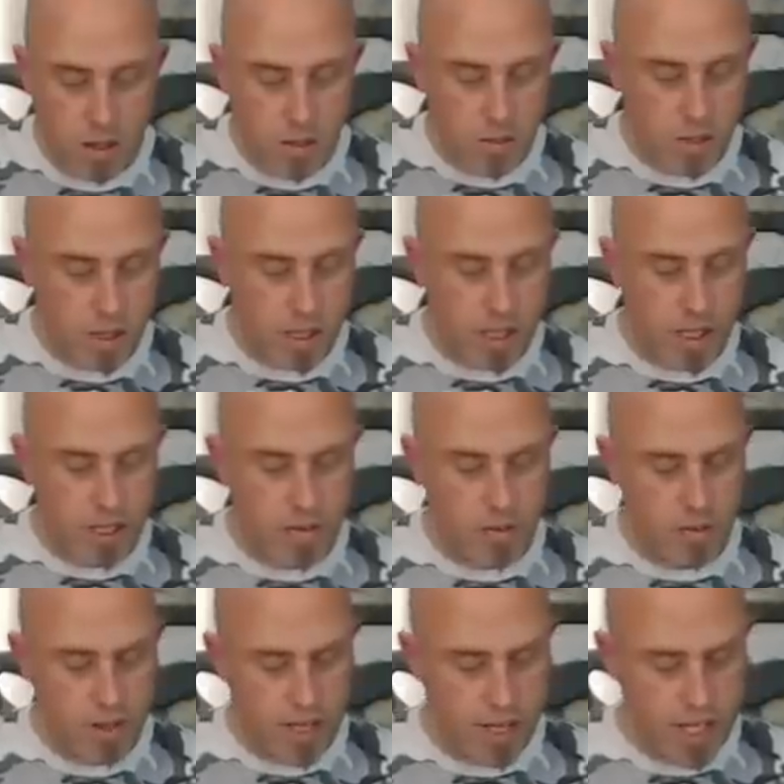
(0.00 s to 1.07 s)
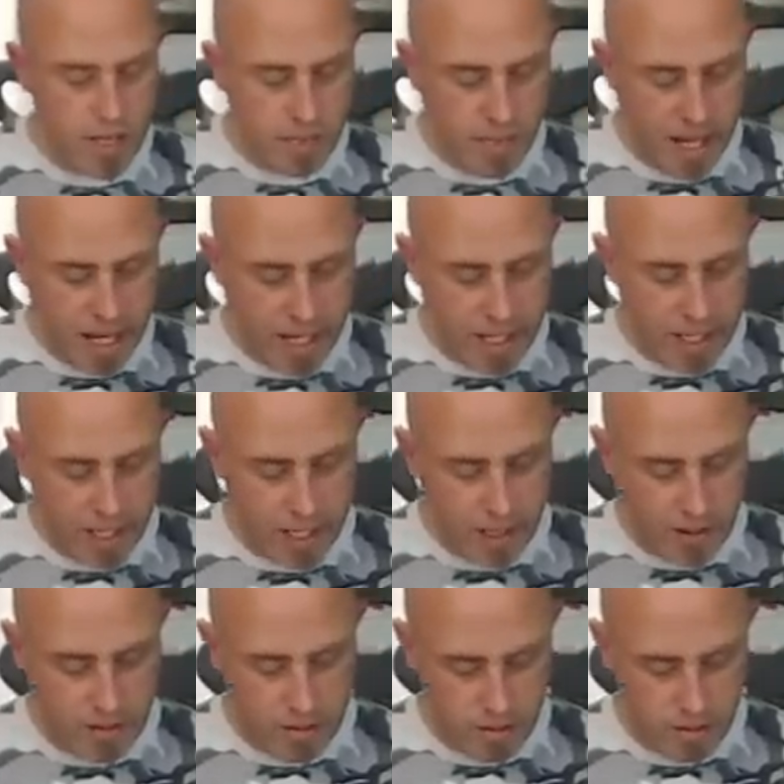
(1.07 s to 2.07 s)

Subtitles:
we're getting... What's this bag in here?